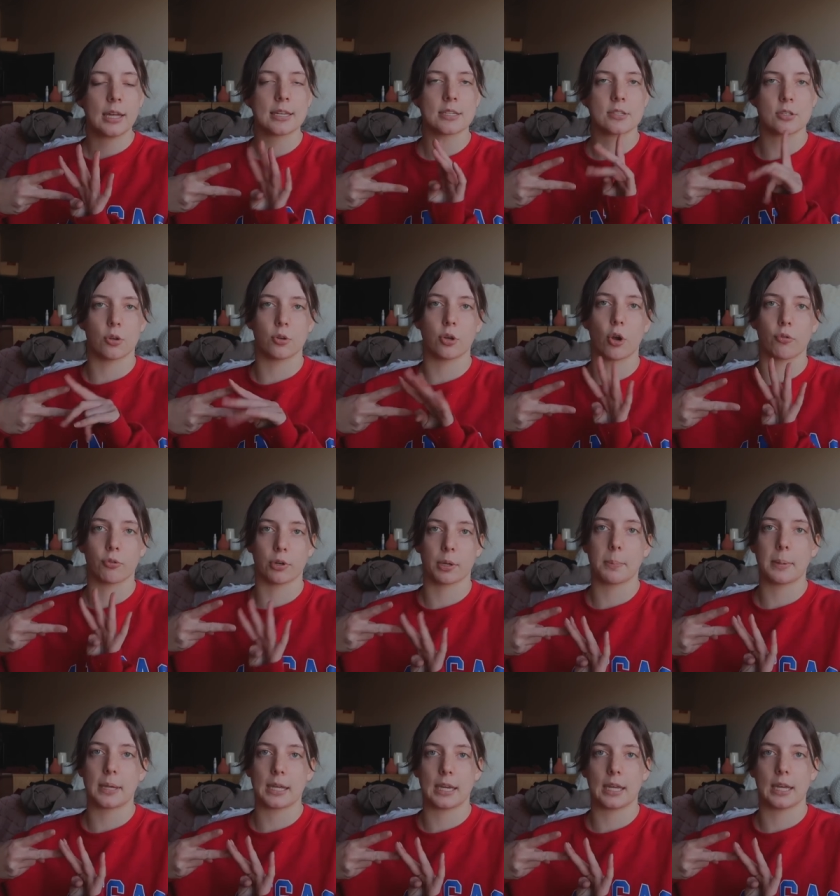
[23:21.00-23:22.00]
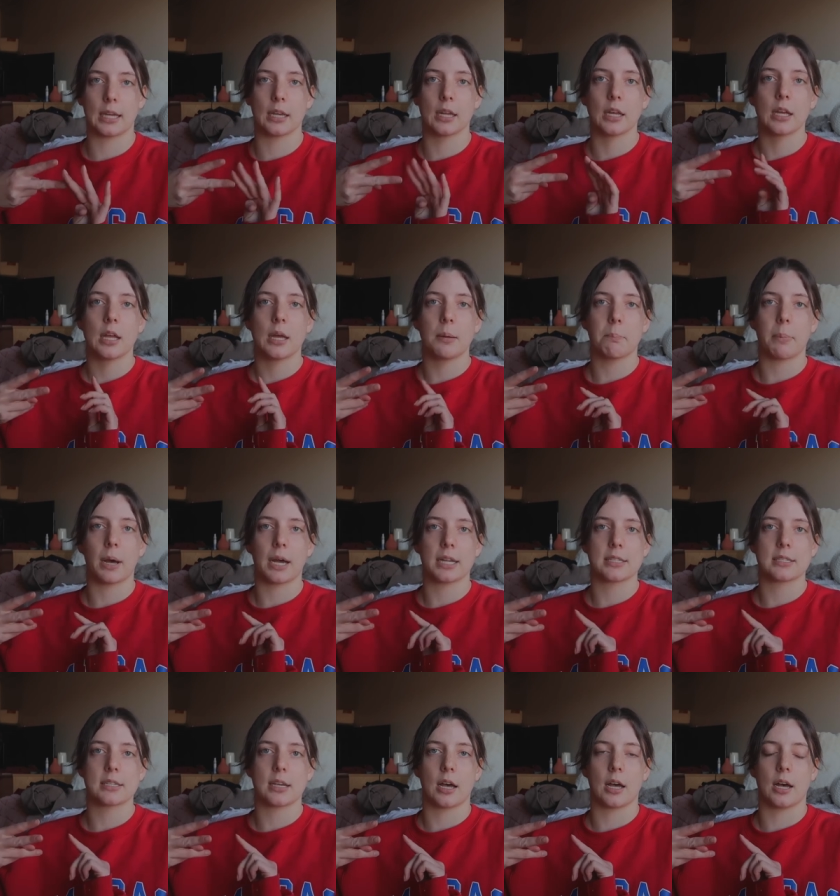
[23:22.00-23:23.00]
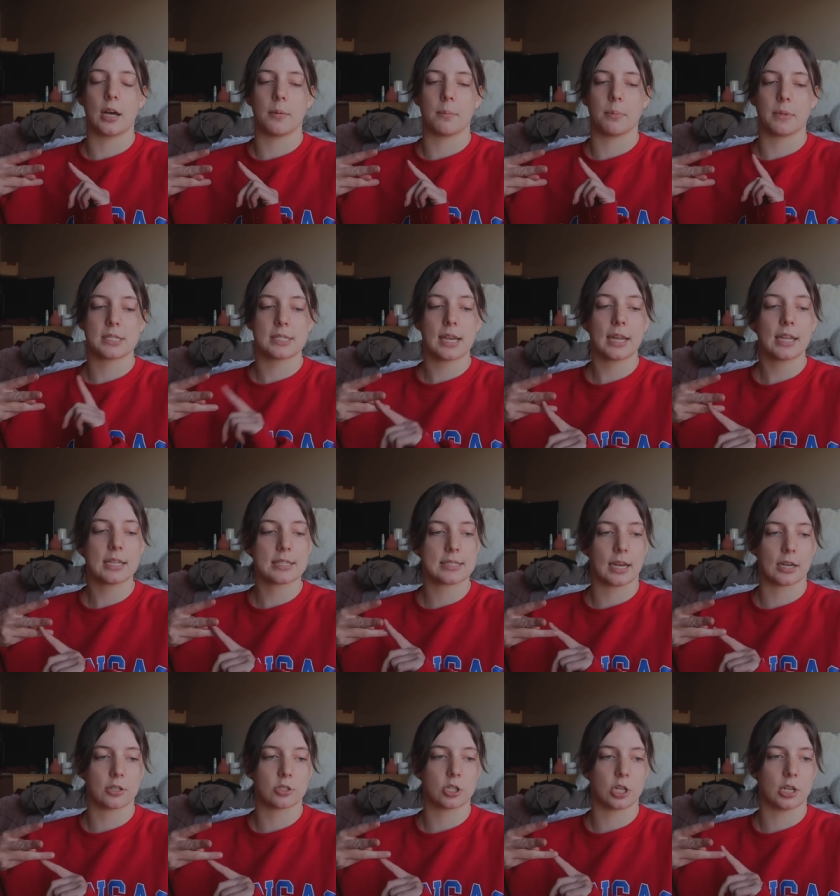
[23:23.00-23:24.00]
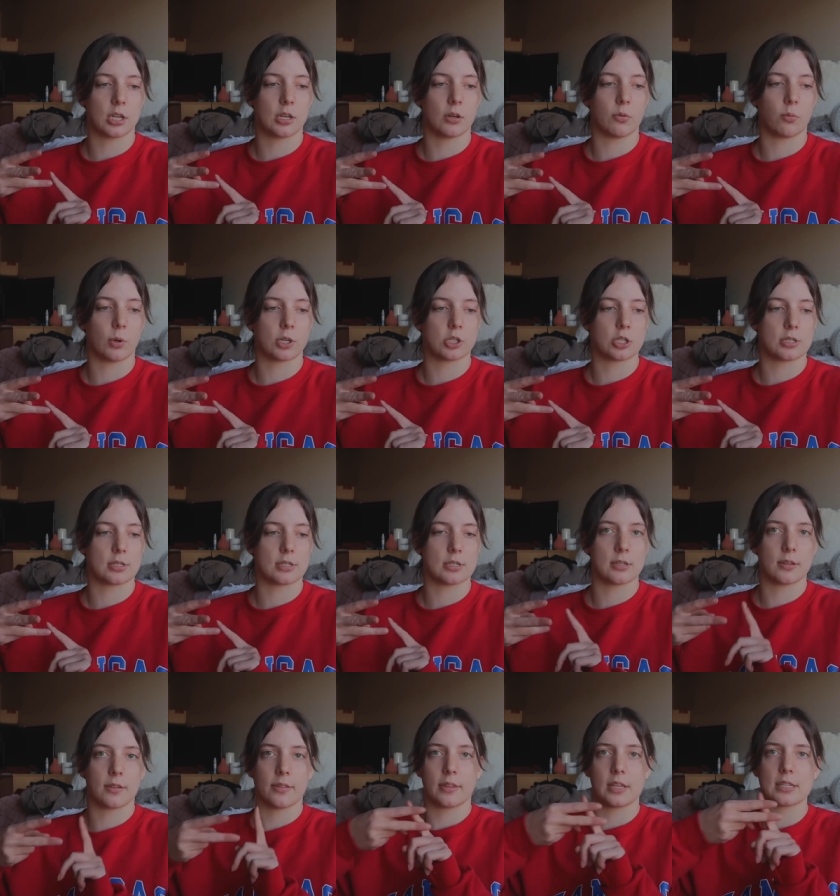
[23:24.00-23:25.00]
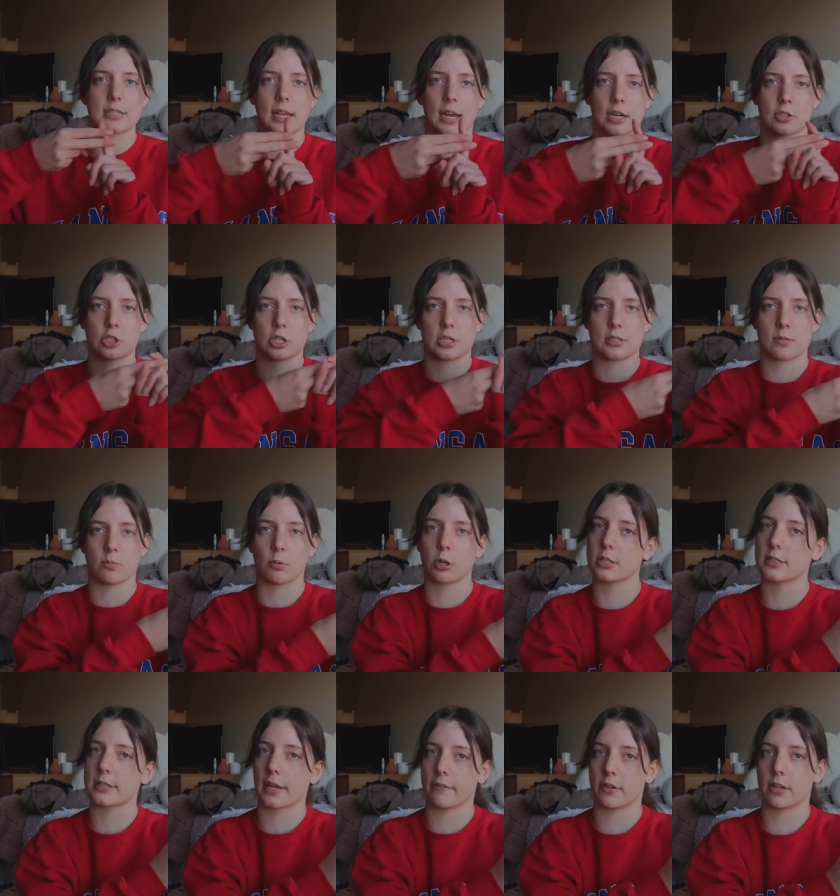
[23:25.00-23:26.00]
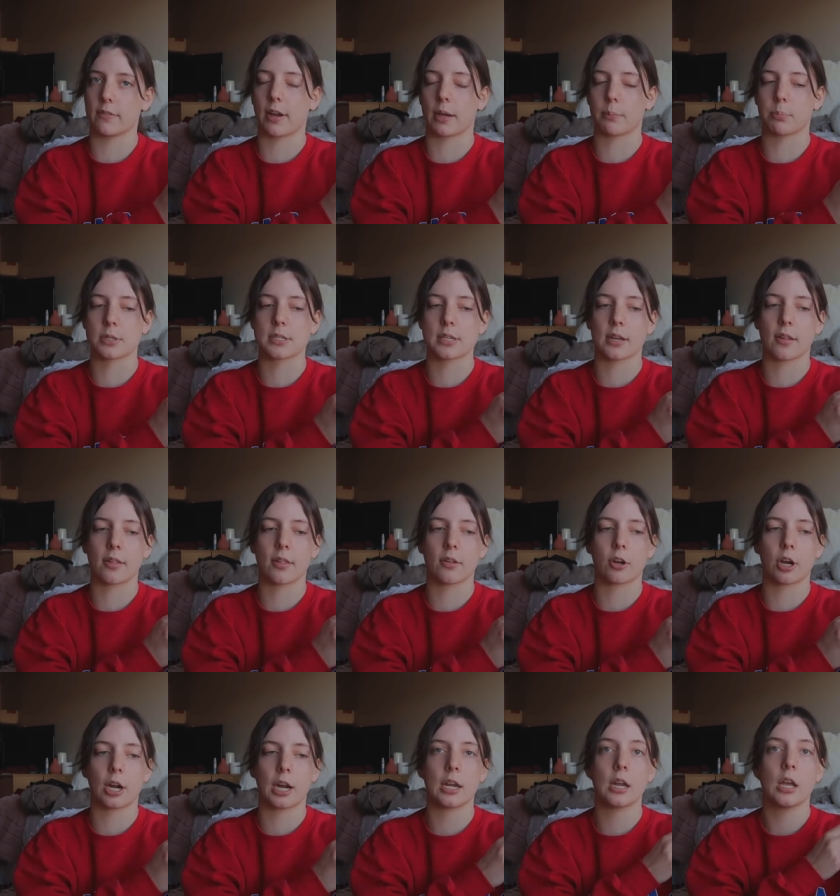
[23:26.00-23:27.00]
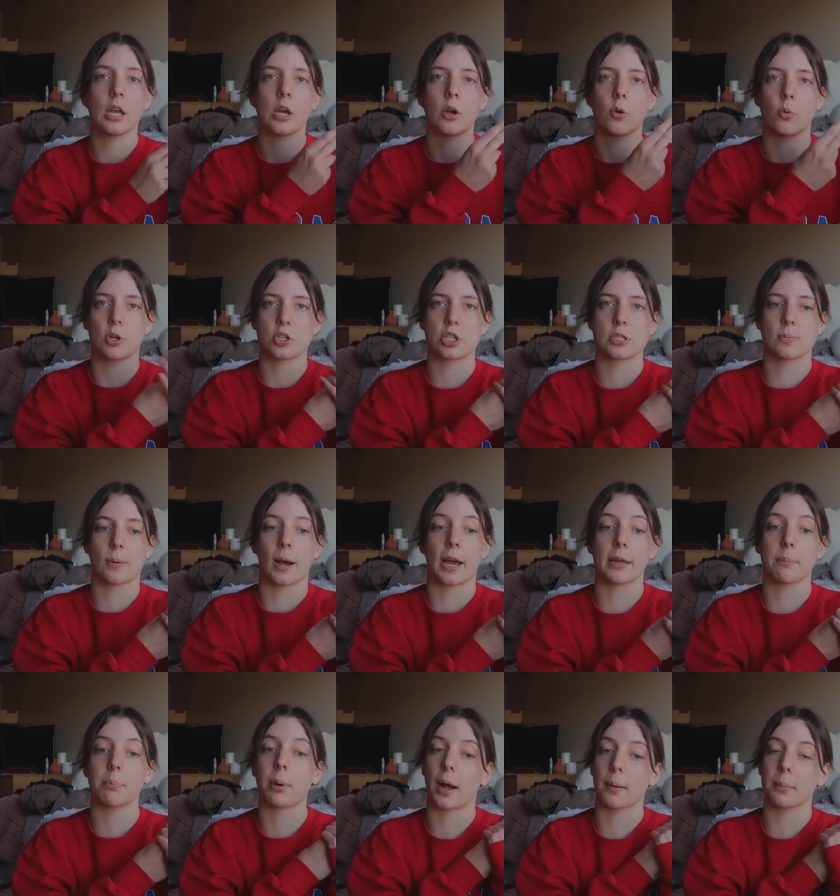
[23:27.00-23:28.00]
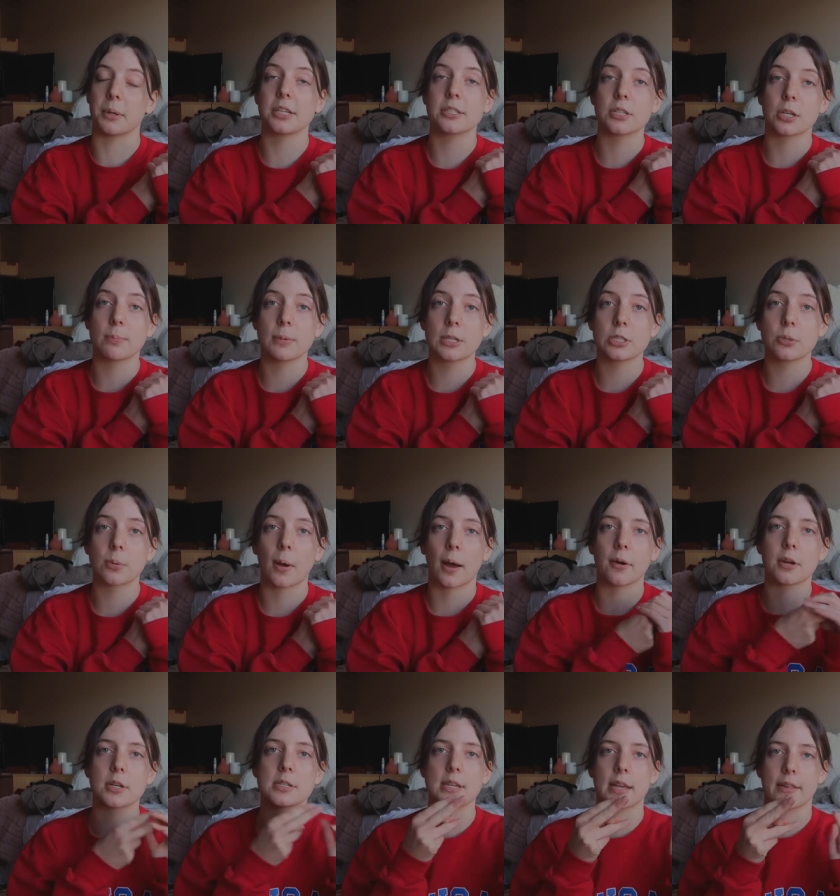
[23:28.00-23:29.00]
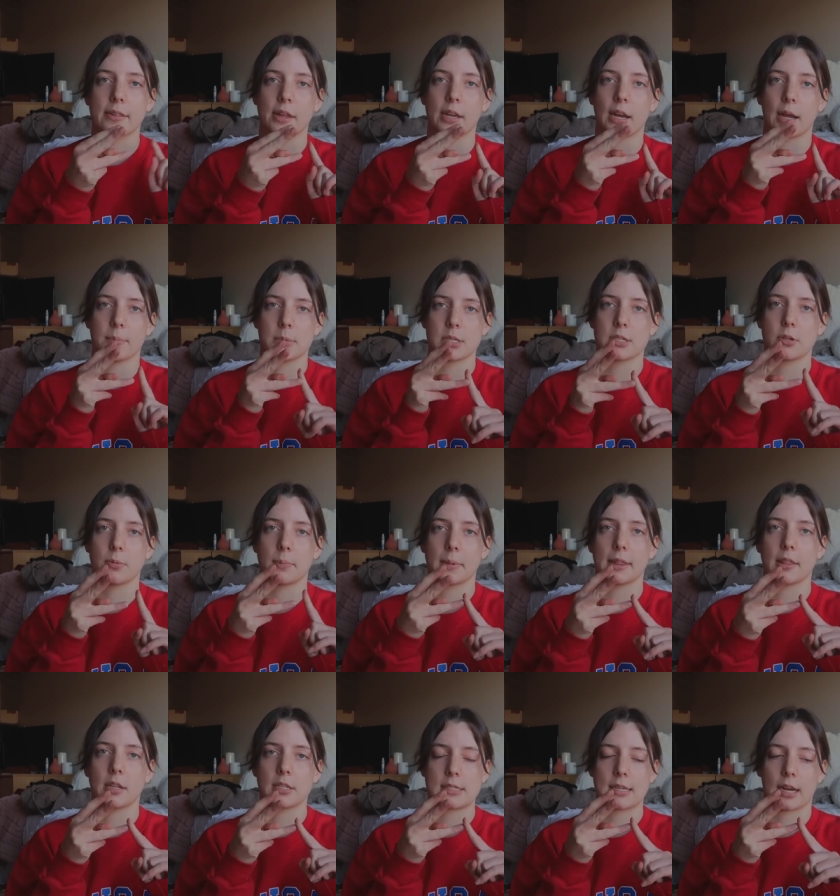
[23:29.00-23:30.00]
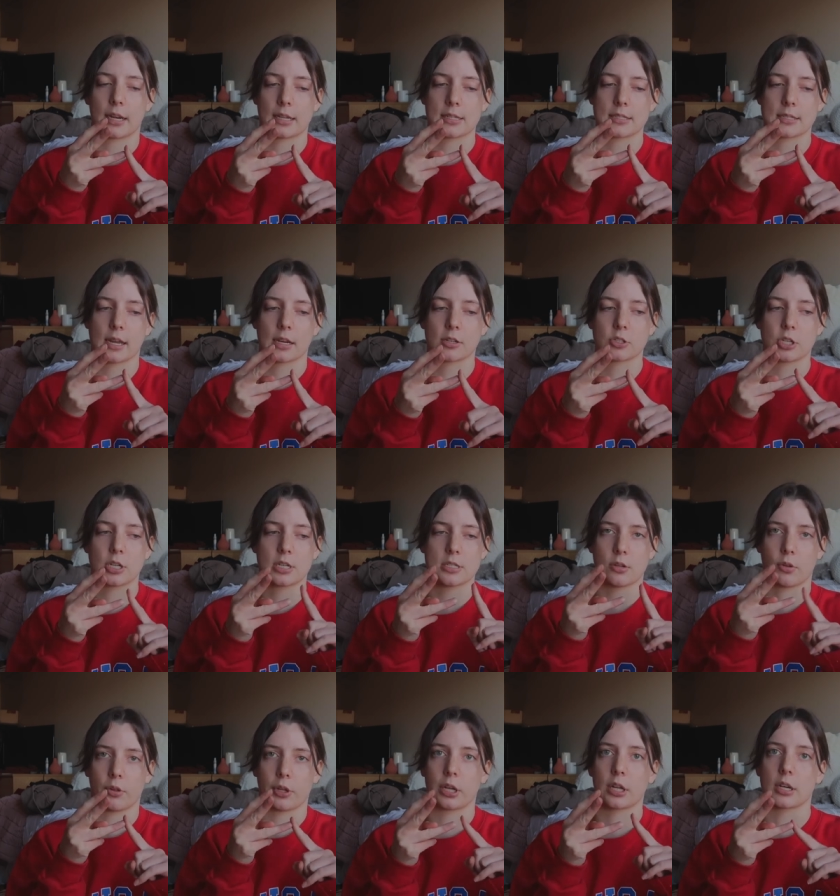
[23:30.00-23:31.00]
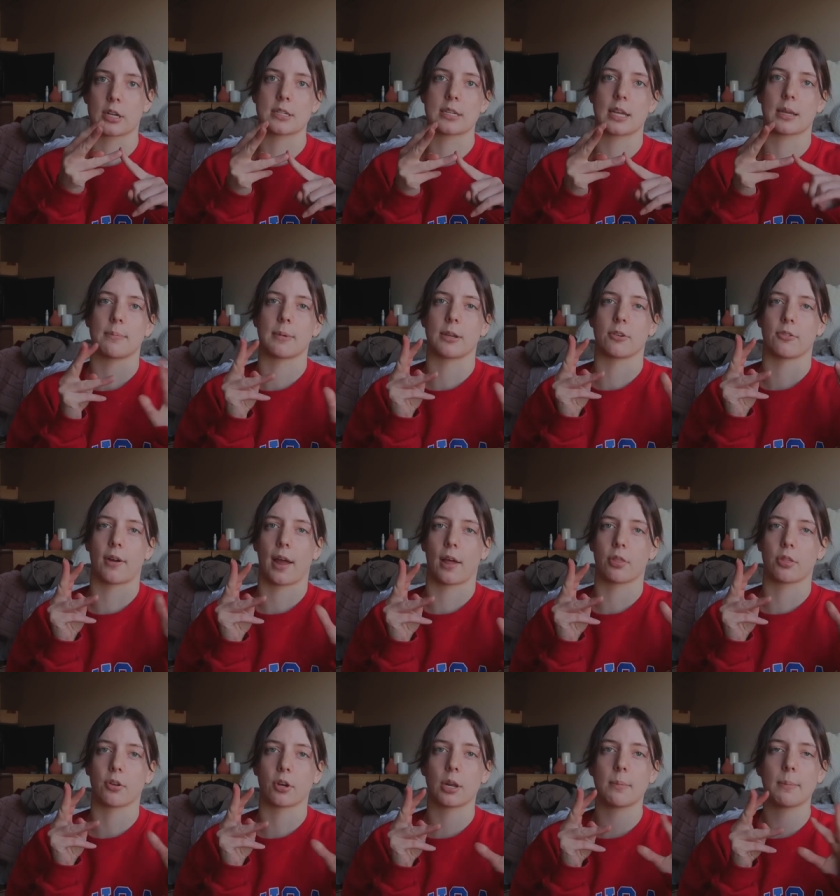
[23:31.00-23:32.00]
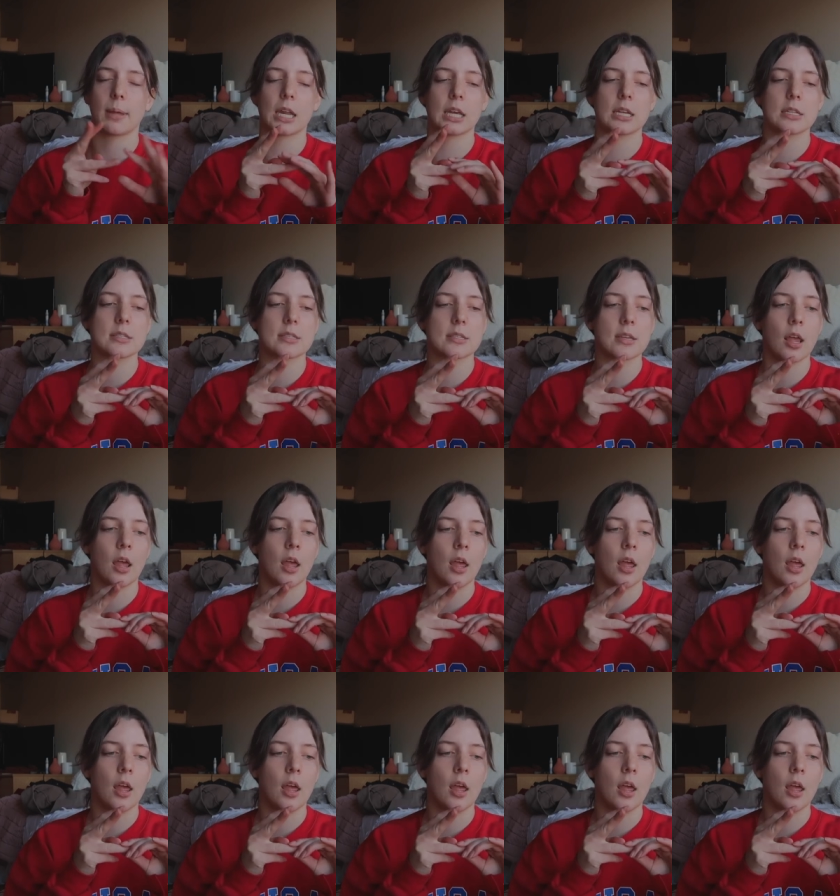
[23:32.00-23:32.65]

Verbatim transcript: so no repeating. But um, the second section, which is the sections were 75% of the grade, which is why probably it took me two hours. And then I'm assuming the second section is only going to take me around 30 minutes,